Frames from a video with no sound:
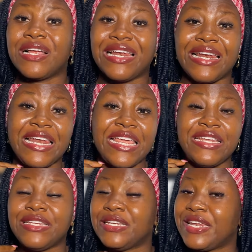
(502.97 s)

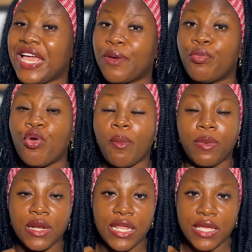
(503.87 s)
clean the neck
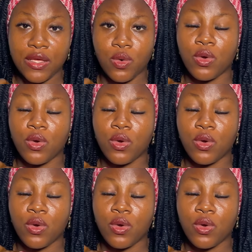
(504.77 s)
properly,